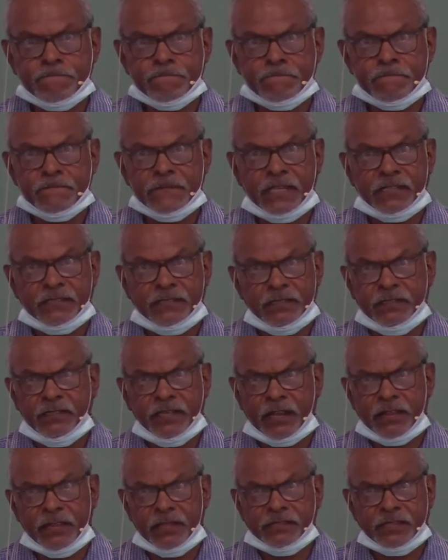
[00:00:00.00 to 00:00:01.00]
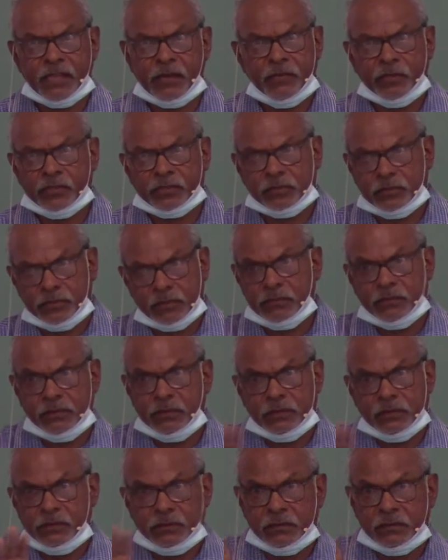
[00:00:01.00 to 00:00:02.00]
There's
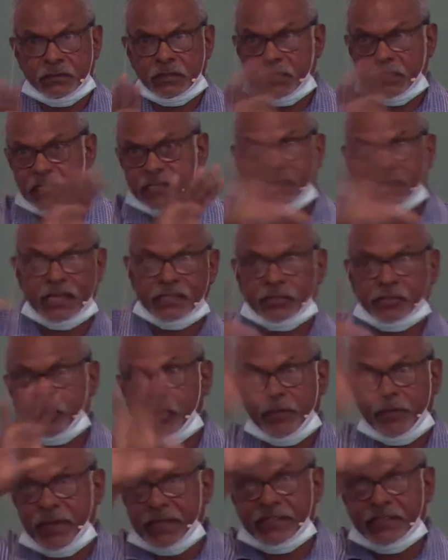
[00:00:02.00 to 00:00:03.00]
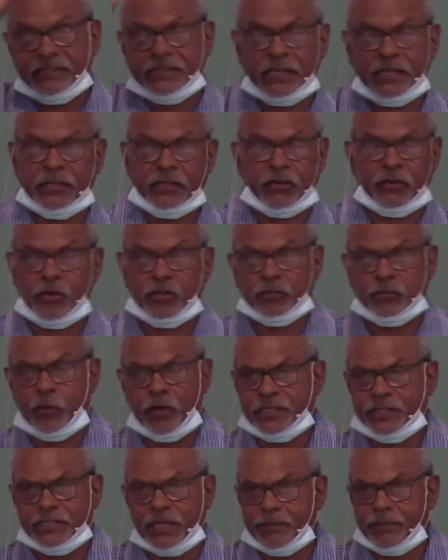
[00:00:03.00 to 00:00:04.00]
no story about the Southern Cross, why
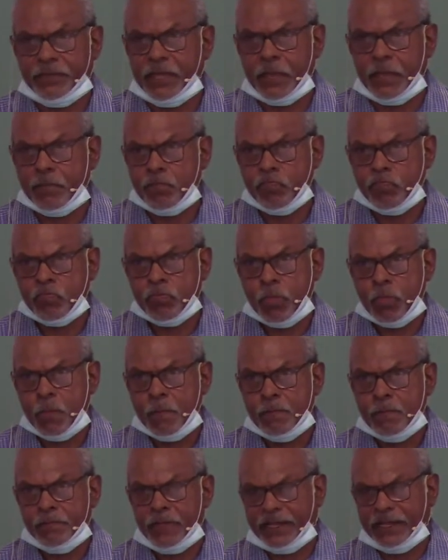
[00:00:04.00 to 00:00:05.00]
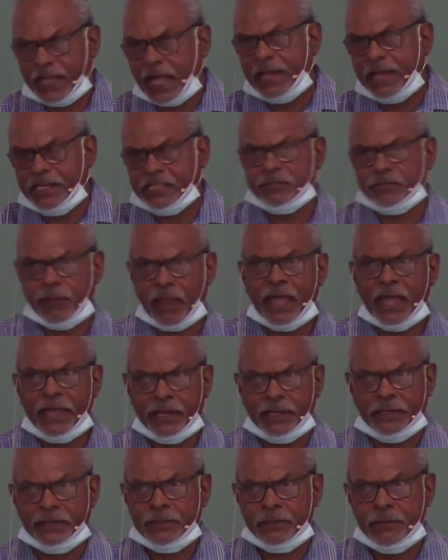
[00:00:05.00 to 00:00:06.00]
it's up there. They can't explain it,
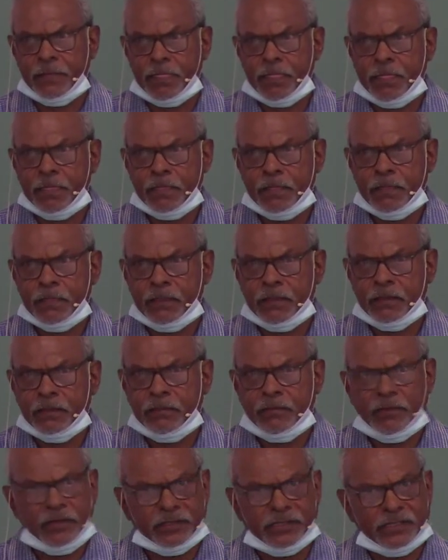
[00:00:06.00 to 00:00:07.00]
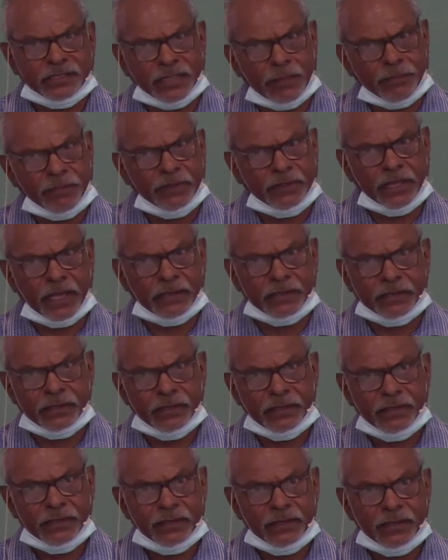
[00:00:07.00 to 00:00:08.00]
because it's something that,
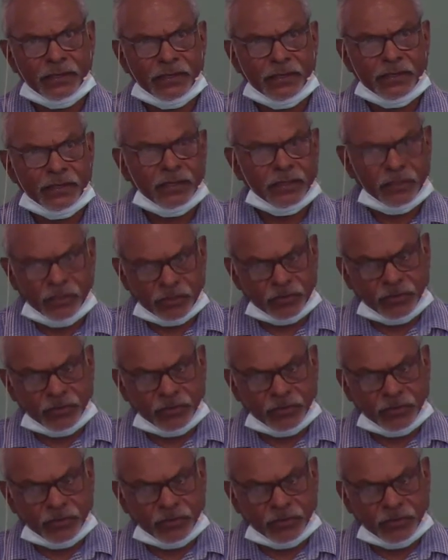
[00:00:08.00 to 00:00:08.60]
because